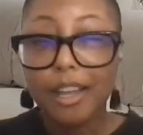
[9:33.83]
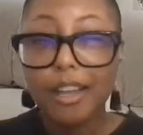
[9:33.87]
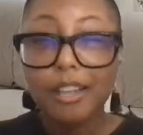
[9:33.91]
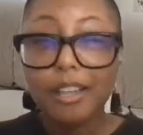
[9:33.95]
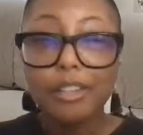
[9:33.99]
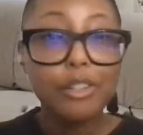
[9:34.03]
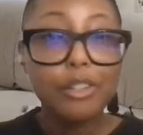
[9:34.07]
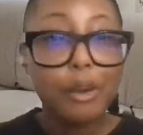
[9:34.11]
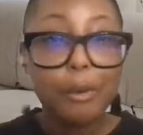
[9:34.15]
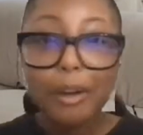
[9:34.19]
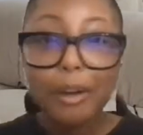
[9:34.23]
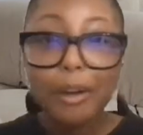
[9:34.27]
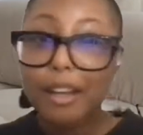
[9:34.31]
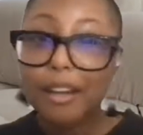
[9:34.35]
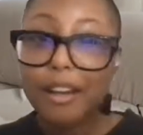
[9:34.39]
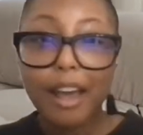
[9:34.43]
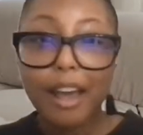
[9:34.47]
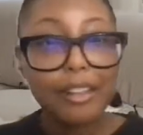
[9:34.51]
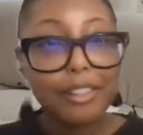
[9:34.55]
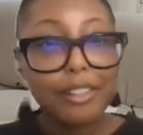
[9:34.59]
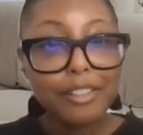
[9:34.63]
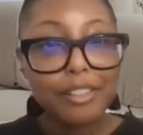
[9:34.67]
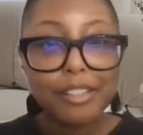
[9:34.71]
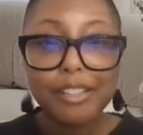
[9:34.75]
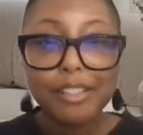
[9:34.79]
You know what?
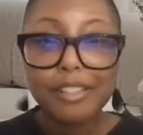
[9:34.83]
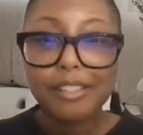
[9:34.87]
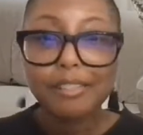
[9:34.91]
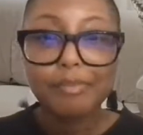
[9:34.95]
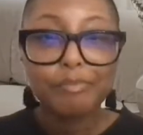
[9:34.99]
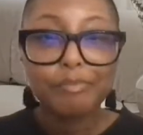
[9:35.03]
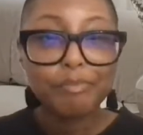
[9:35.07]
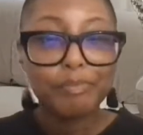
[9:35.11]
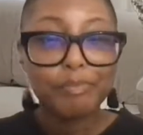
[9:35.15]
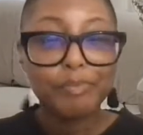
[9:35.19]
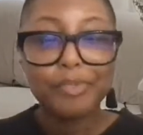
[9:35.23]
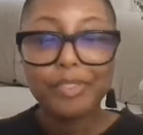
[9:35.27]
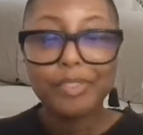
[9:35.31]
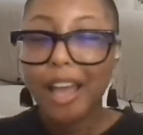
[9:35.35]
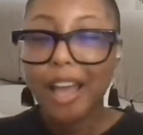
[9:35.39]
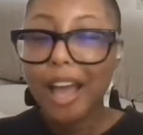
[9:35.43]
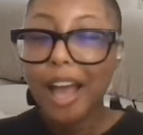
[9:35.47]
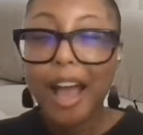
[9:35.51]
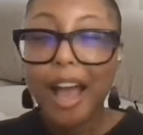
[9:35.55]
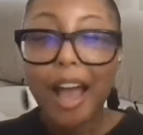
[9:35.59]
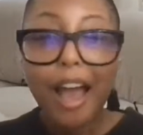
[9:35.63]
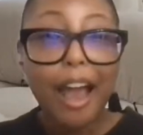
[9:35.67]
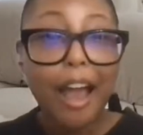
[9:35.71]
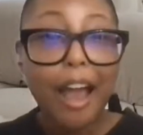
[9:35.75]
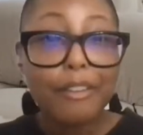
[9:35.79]
I just,
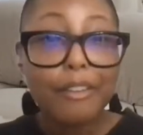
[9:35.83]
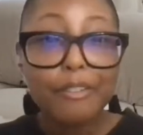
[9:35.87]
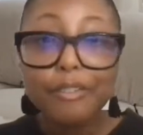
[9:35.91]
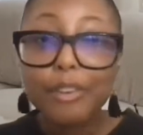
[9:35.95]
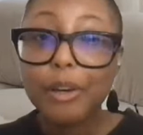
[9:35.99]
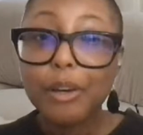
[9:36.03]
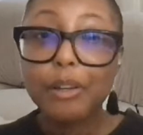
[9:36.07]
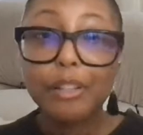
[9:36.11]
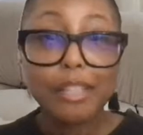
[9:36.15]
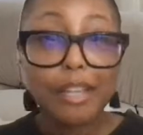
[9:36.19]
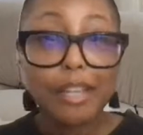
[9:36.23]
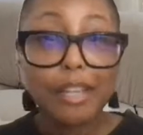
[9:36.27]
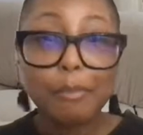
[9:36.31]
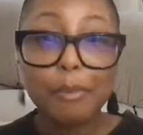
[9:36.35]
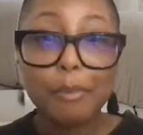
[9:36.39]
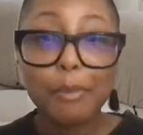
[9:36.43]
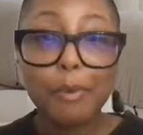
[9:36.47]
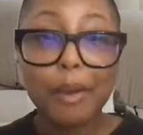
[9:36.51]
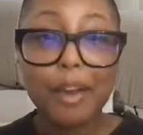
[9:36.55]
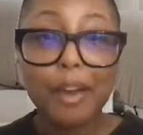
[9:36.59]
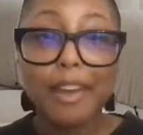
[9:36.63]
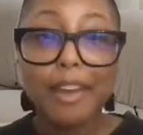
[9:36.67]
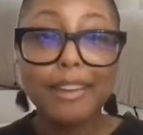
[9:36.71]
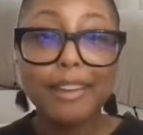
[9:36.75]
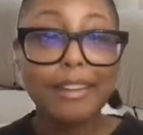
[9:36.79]
I felt a type of
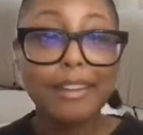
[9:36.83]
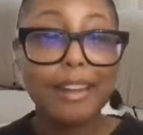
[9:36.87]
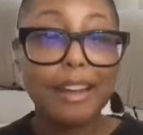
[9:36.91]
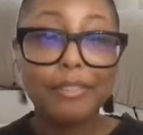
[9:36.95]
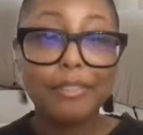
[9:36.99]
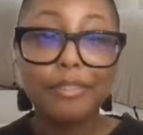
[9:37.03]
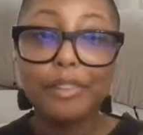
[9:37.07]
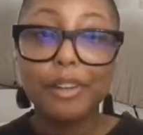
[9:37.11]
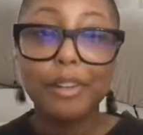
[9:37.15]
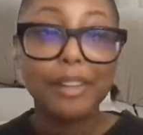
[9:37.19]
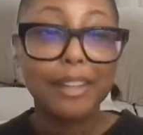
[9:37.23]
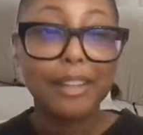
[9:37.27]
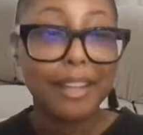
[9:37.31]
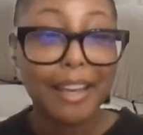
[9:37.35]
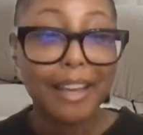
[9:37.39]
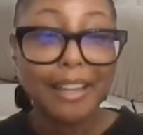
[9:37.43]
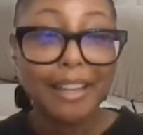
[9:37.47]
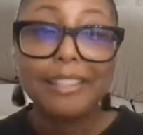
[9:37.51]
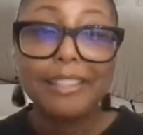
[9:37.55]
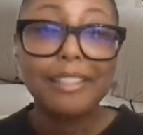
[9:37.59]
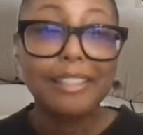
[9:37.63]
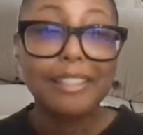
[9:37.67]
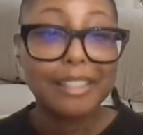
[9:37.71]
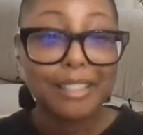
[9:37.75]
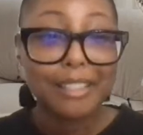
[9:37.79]
way and I felt like I
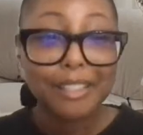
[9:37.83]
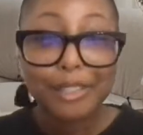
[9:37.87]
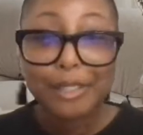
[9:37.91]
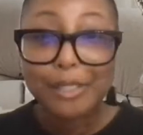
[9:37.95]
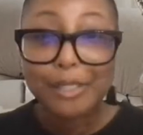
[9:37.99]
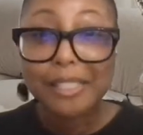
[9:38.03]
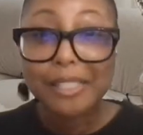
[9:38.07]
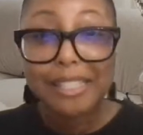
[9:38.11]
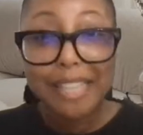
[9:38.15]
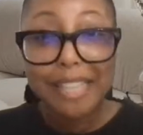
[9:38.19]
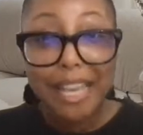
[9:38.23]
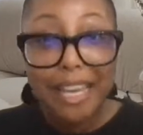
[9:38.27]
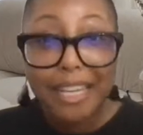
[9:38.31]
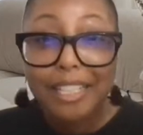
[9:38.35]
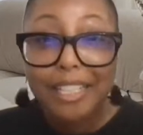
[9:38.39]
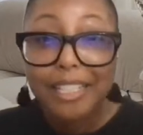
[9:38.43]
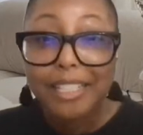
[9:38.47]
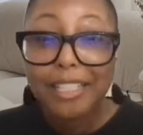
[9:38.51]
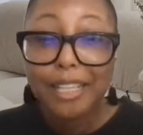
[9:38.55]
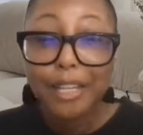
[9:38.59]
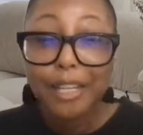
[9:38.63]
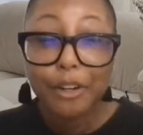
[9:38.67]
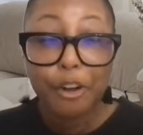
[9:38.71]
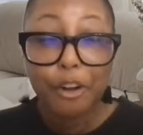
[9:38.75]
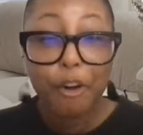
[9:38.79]
needed to just say it
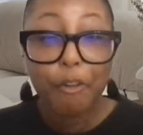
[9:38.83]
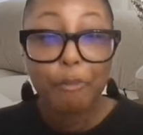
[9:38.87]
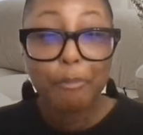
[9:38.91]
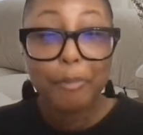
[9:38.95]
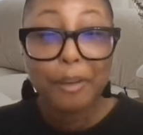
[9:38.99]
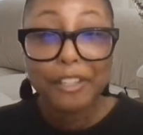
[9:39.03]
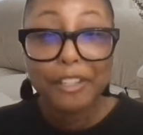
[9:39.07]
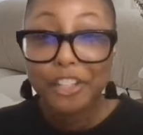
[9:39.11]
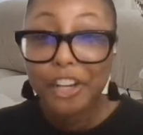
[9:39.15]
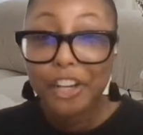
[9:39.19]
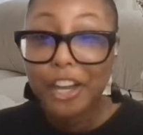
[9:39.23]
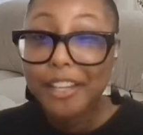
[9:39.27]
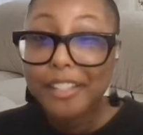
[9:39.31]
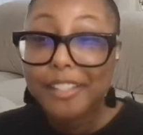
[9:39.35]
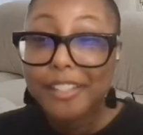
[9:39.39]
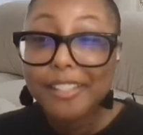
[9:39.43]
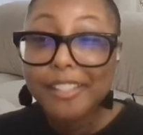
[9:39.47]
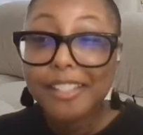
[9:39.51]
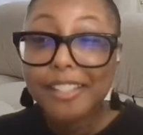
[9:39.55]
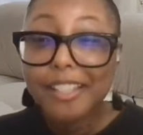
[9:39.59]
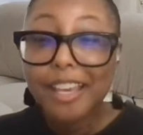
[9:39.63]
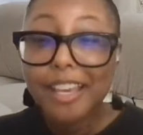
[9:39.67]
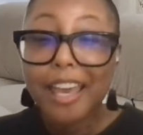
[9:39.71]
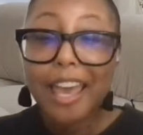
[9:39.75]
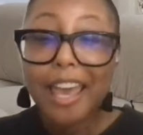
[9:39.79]
and get it off my
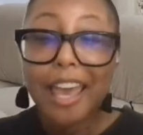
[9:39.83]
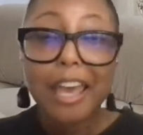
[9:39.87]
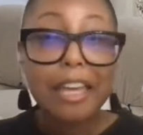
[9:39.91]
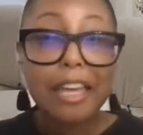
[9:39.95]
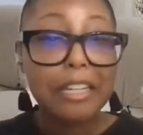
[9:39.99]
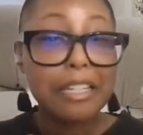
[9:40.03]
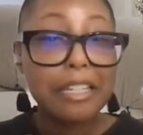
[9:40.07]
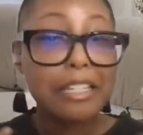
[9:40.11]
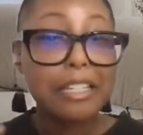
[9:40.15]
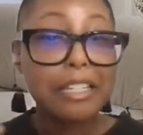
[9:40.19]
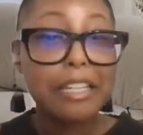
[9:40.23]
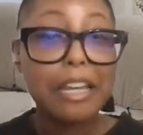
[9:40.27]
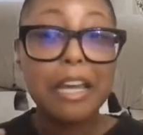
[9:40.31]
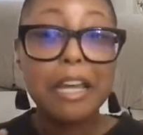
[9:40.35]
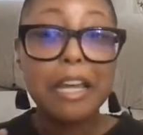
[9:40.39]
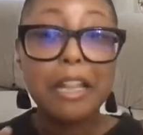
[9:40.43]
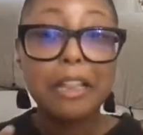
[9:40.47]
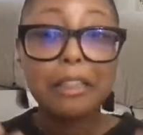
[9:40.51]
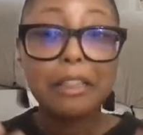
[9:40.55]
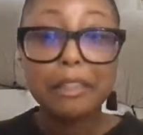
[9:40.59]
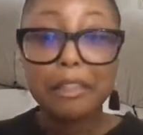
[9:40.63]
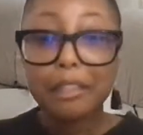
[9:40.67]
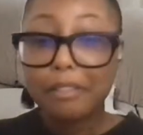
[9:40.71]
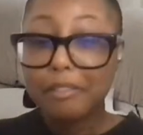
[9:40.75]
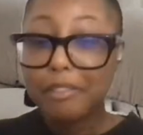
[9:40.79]
chest and
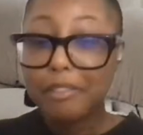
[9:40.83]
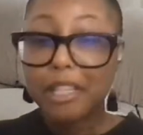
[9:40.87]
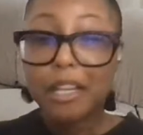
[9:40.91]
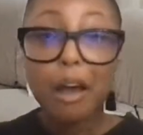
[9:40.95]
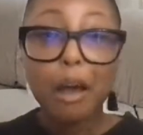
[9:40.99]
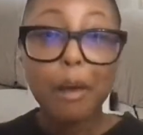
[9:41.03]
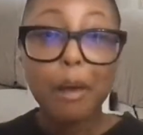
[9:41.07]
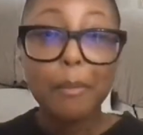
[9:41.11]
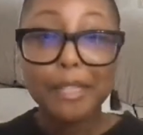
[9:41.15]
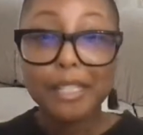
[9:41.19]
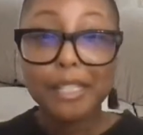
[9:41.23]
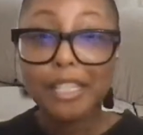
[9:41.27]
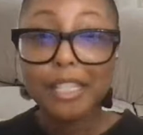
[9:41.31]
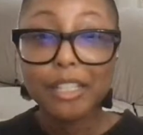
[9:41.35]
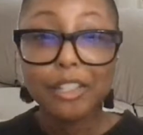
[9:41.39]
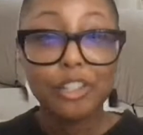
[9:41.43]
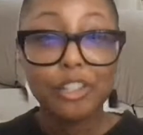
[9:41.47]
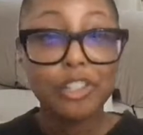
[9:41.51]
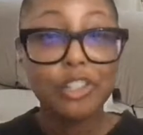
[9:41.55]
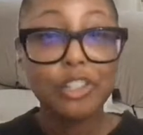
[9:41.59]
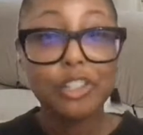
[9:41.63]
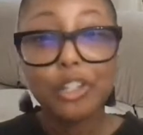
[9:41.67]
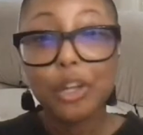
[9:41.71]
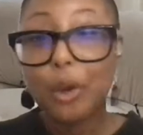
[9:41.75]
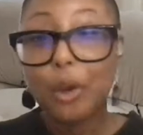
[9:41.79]
leave the comment
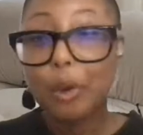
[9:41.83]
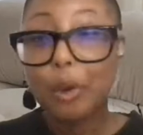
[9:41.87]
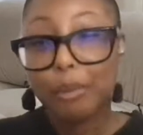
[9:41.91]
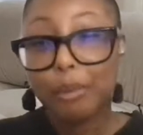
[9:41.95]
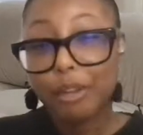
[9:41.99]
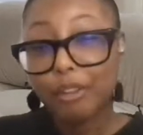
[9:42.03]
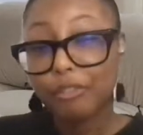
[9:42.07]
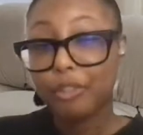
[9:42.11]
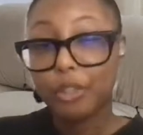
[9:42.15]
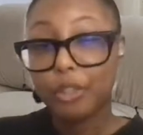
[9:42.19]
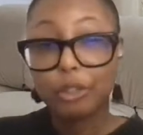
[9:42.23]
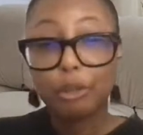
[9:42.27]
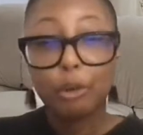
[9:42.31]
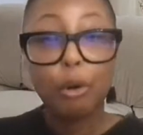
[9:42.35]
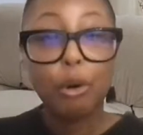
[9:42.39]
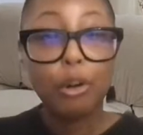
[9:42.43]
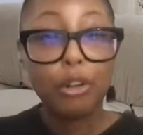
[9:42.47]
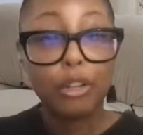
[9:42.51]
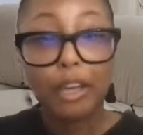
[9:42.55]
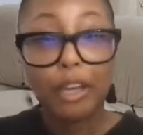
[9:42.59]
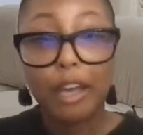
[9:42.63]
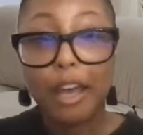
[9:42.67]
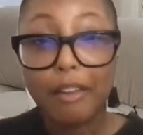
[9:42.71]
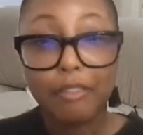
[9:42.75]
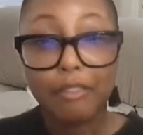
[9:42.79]
sections open for y'all
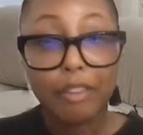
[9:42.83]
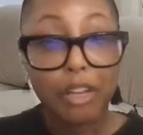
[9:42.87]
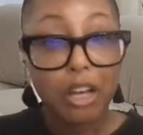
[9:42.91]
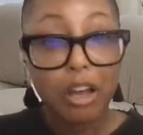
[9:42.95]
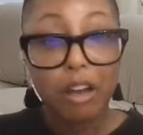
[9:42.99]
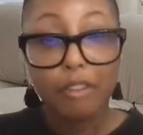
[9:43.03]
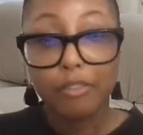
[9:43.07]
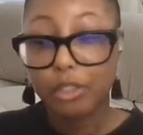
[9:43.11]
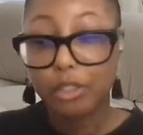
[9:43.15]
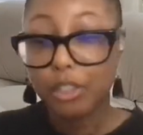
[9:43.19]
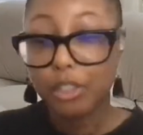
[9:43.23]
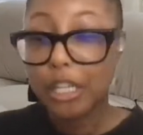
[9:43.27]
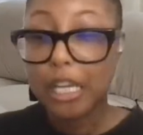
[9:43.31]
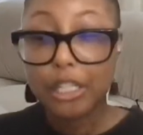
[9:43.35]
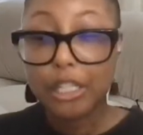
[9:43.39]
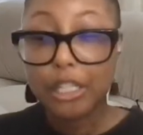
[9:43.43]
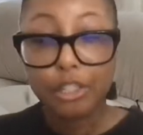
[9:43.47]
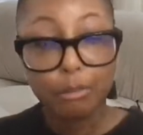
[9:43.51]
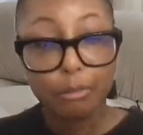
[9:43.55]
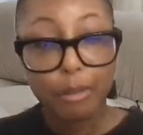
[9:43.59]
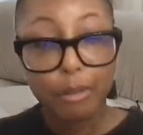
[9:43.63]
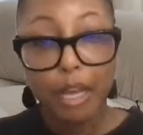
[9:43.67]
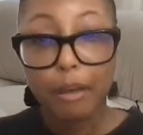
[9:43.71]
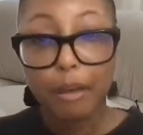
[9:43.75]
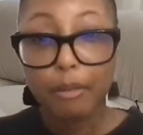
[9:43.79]
to have a
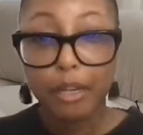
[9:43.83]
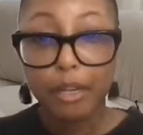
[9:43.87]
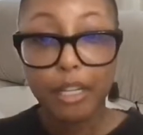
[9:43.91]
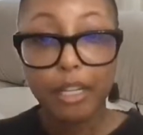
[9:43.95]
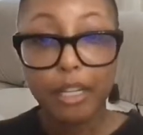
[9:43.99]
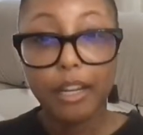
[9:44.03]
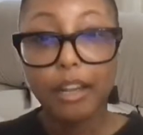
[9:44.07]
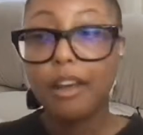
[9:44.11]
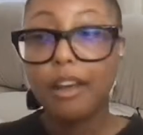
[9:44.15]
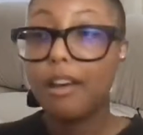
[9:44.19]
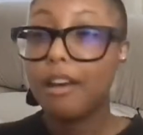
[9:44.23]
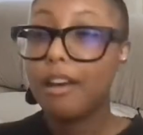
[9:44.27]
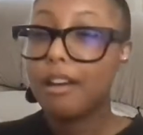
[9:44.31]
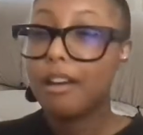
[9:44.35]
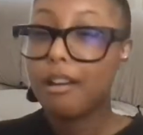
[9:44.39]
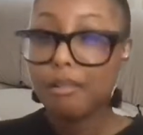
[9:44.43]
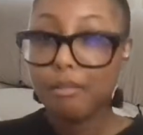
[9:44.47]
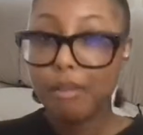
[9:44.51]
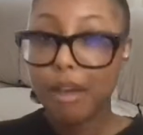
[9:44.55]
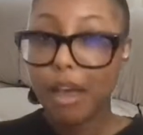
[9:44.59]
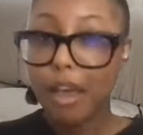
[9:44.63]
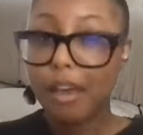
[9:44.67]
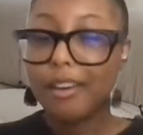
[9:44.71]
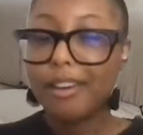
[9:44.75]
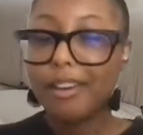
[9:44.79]
conversation about it.
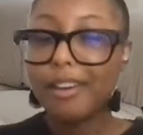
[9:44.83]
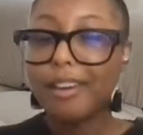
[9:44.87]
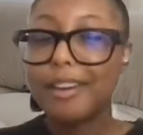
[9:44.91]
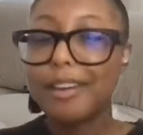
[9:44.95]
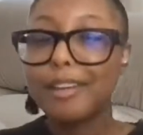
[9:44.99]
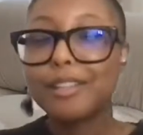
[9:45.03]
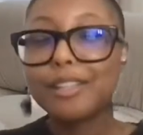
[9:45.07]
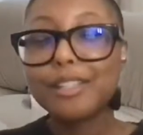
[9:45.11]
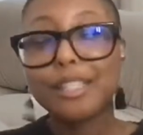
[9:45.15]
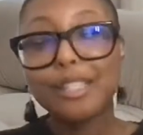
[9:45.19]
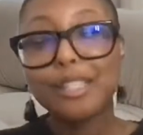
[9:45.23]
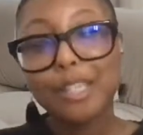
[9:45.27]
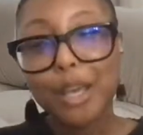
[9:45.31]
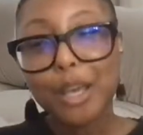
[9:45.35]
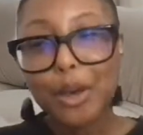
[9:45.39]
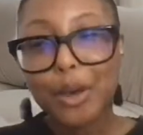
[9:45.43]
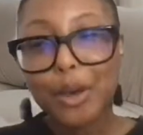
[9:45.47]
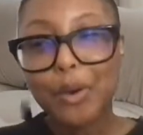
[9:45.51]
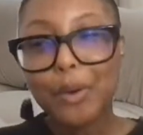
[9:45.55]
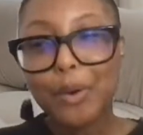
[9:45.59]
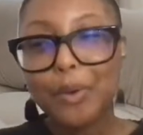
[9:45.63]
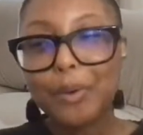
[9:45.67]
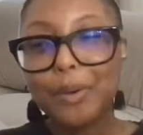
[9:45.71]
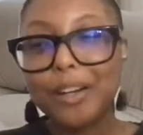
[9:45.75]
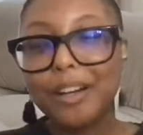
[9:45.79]
Okay.
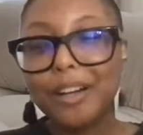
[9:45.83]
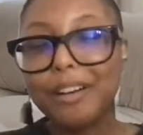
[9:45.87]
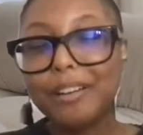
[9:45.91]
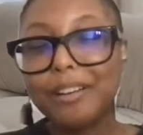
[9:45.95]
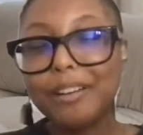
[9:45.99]
So